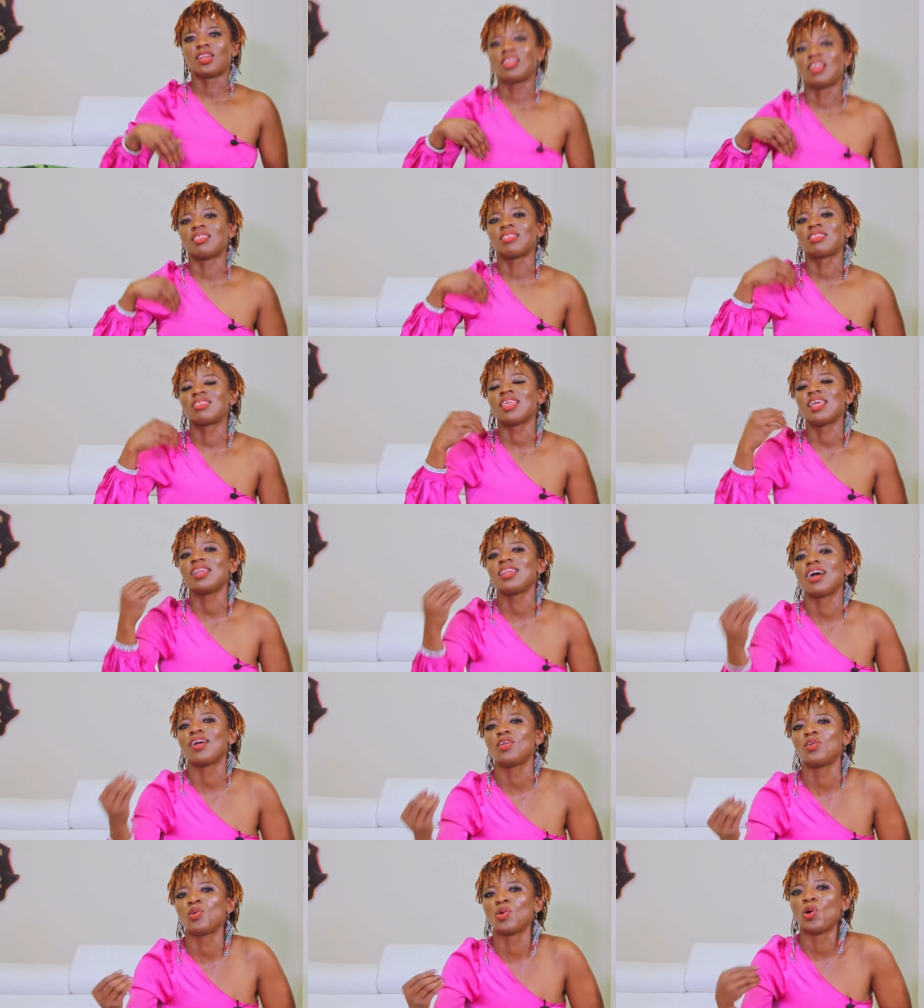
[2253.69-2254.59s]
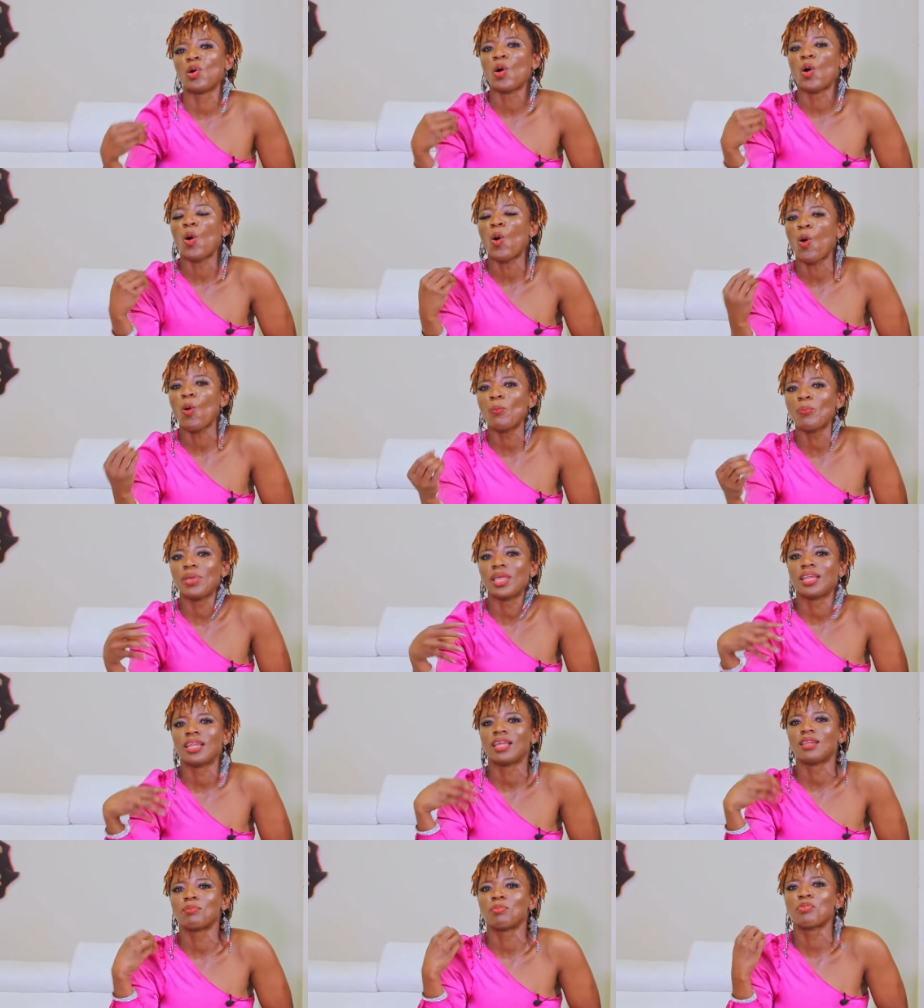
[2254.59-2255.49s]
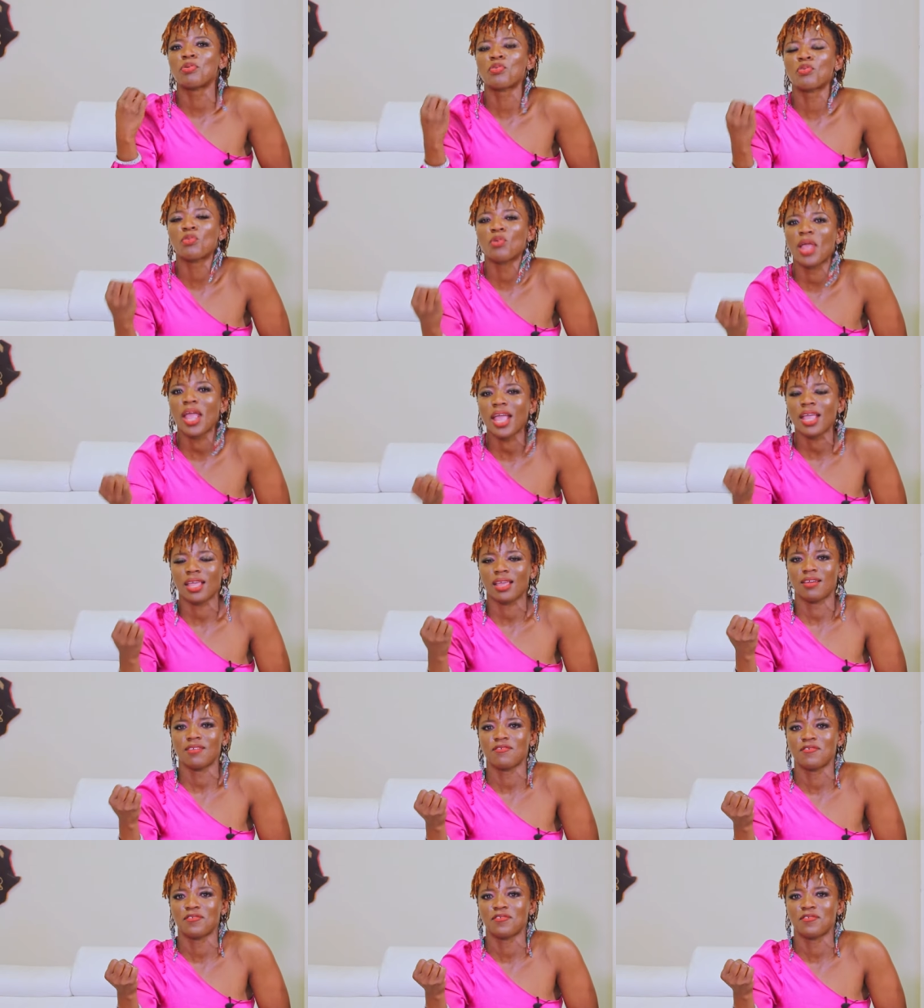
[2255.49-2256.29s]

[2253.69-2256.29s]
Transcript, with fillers: The thing that you're hoping and praying